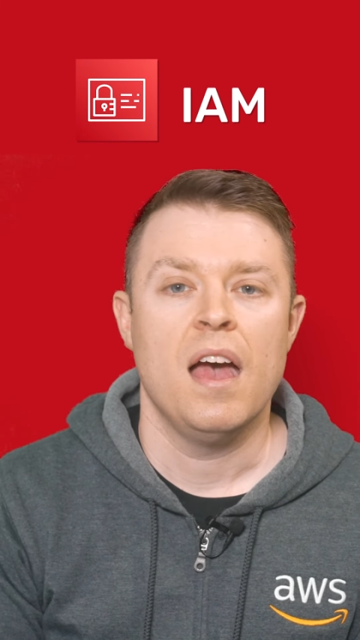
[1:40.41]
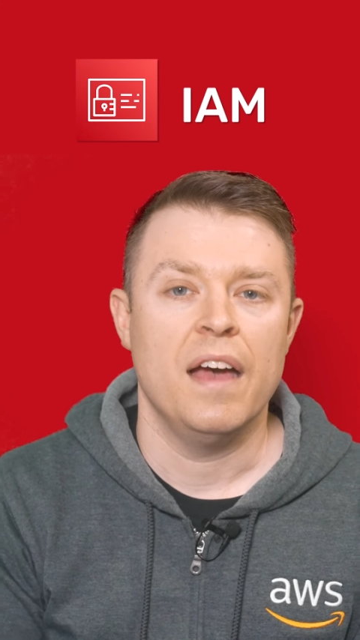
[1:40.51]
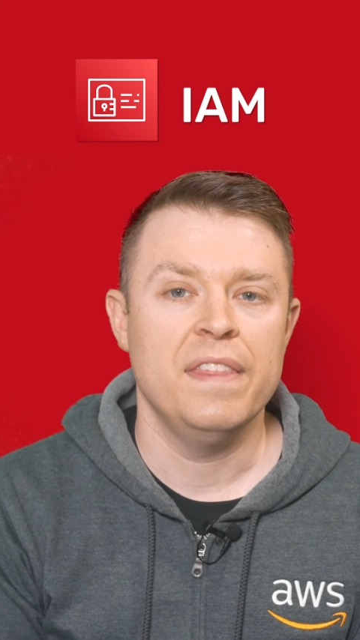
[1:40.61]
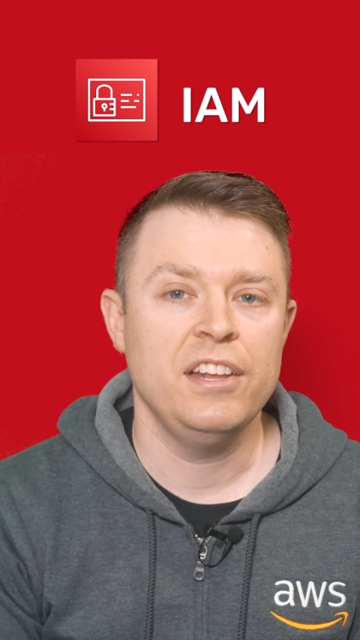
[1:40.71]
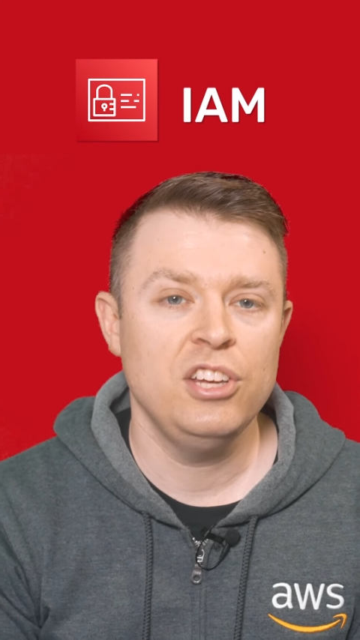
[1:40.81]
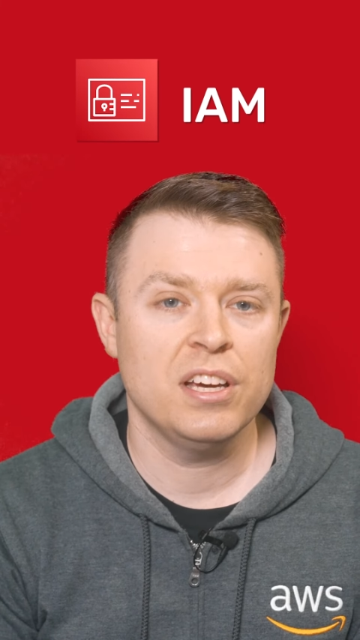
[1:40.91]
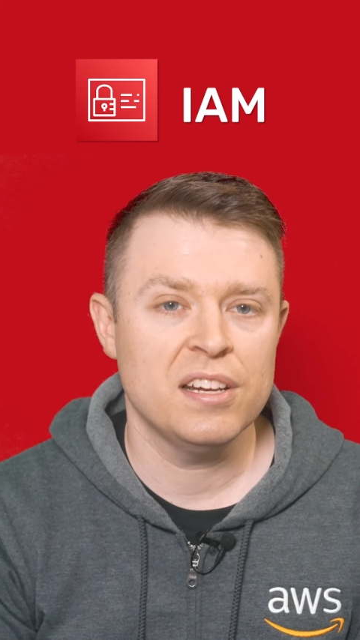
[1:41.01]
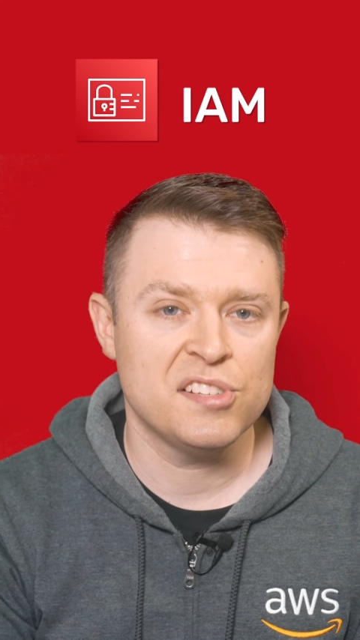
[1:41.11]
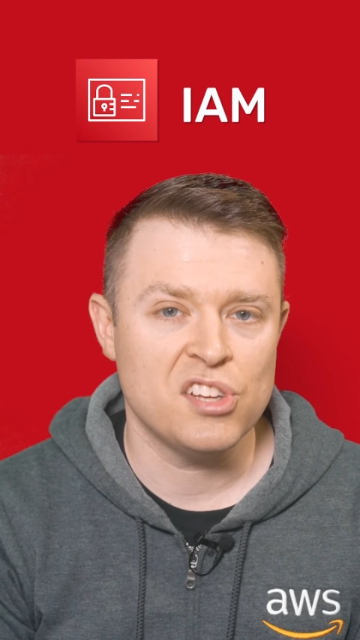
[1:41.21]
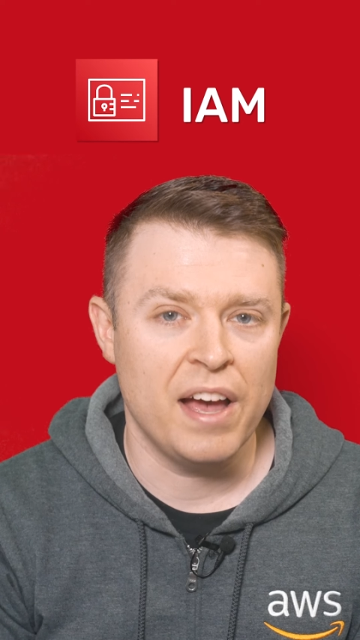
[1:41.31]
And then you can
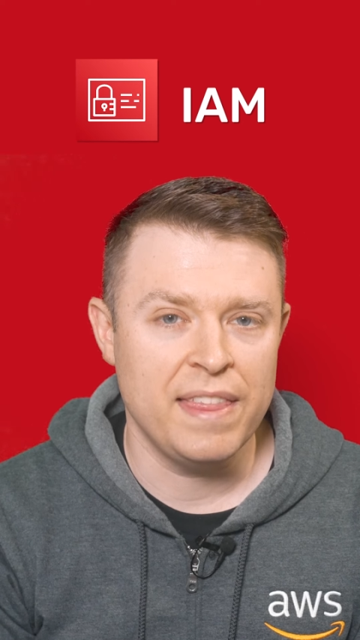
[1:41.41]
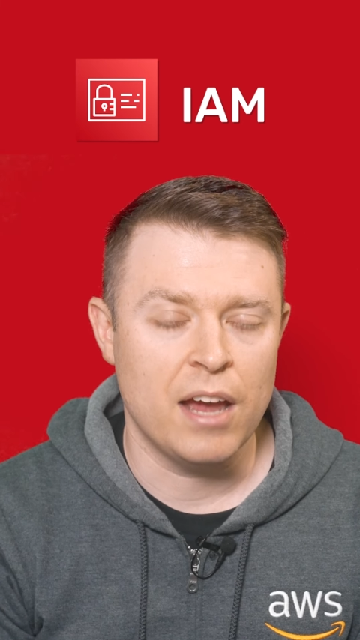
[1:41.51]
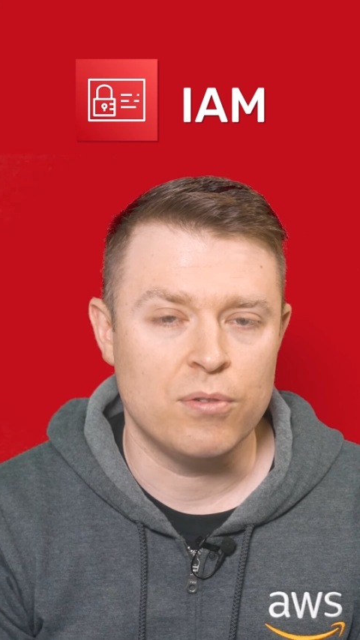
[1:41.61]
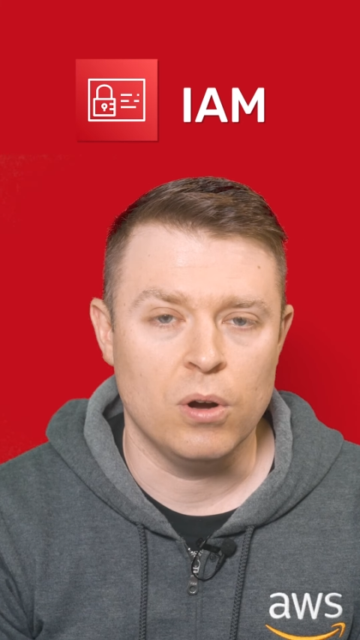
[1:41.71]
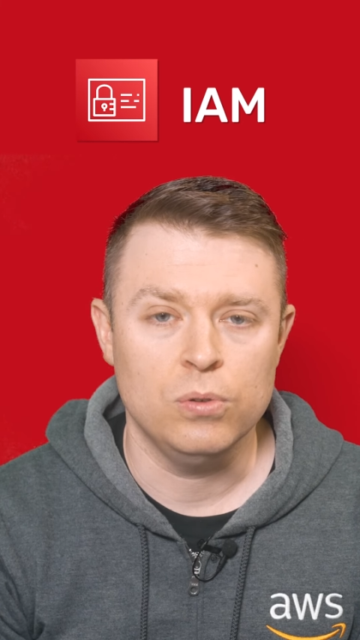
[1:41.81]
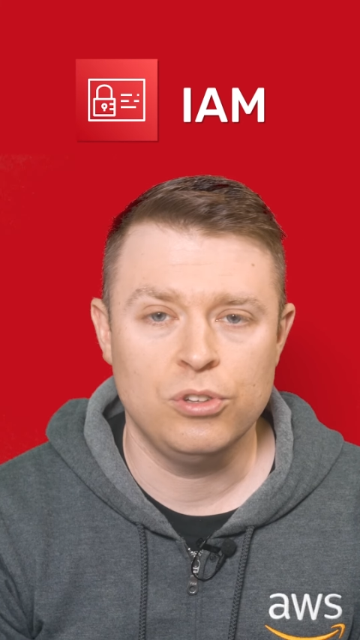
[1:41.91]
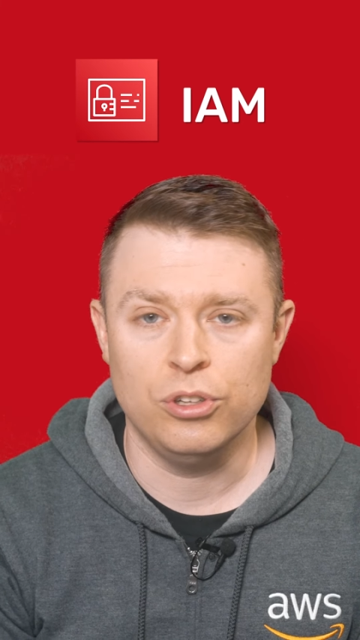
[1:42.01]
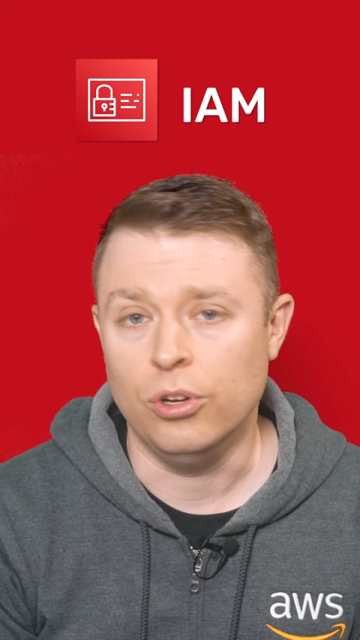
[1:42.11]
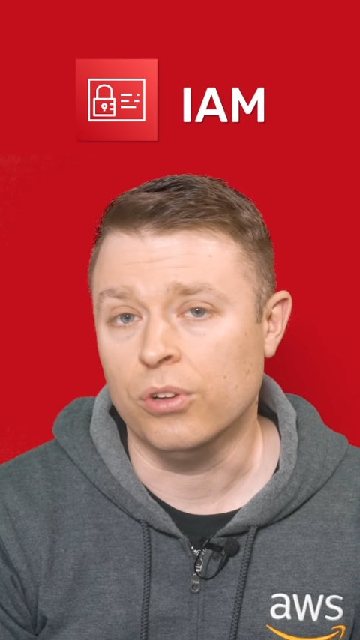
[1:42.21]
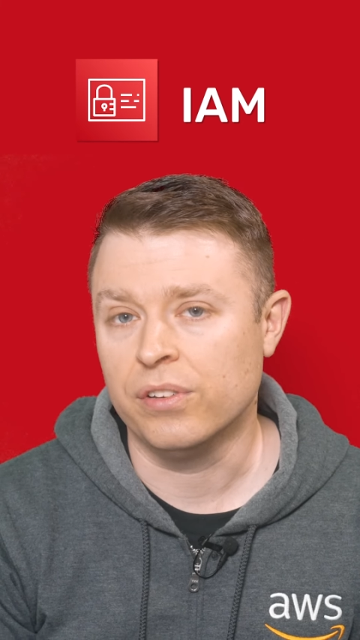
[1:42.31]
assign that role to
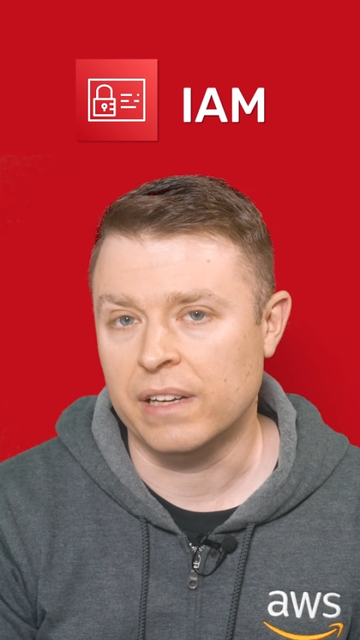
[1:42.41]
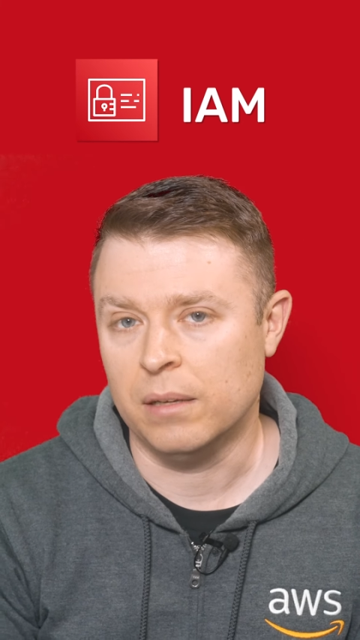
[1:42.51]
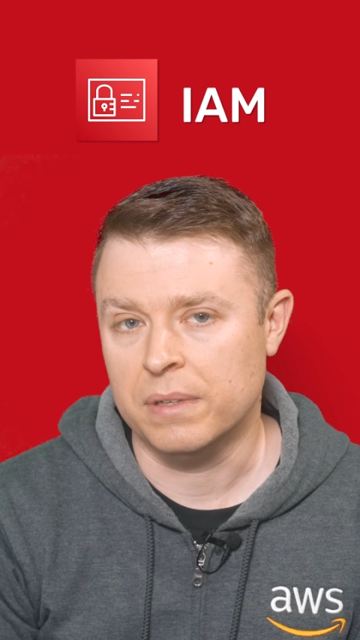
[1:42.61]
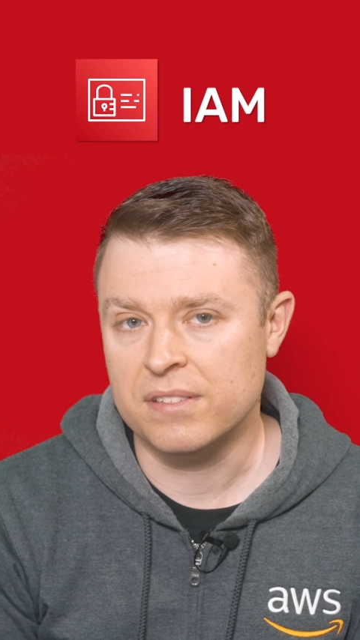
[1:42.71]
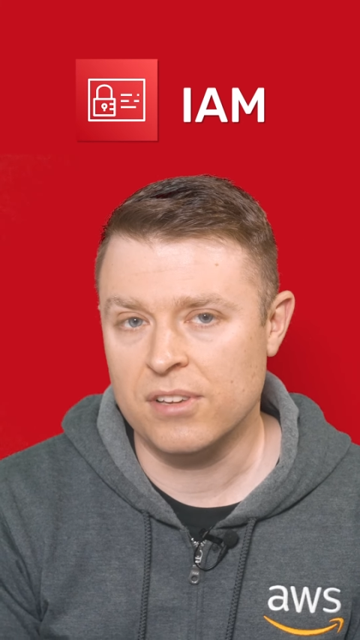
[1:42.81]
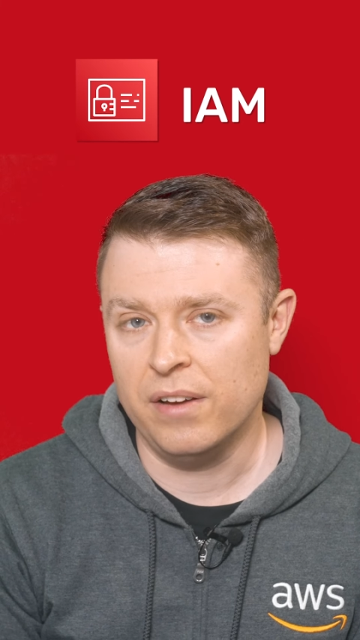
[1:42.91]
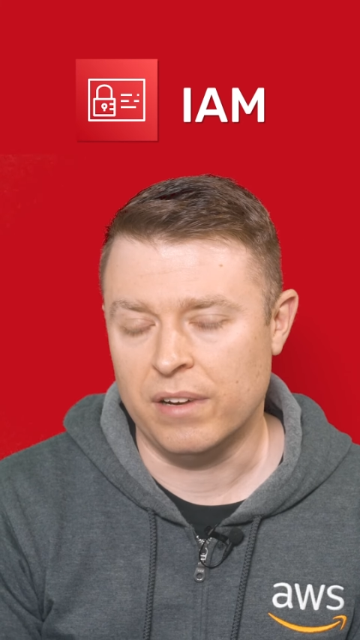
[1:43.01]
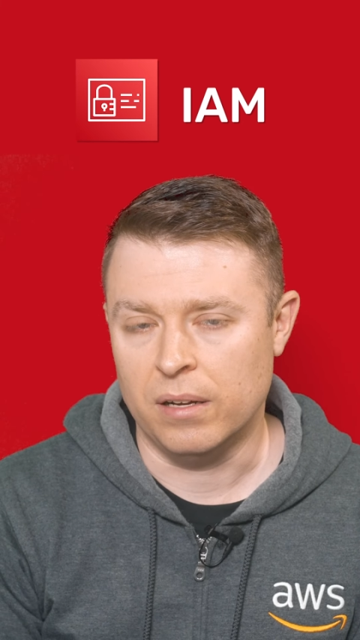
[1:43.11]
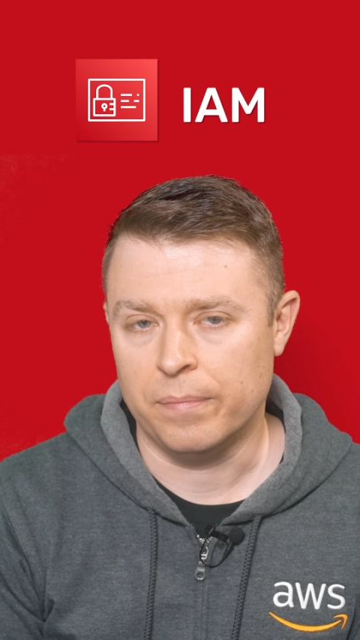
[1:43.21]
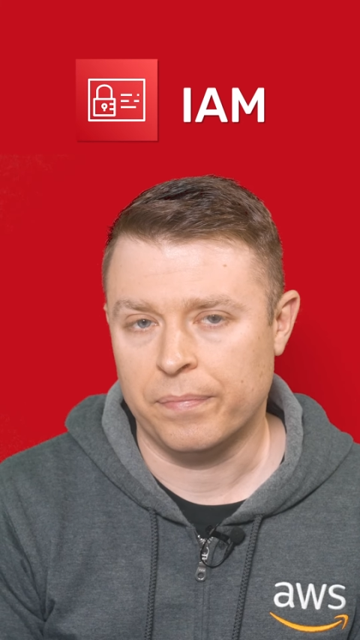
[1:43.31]
your development server.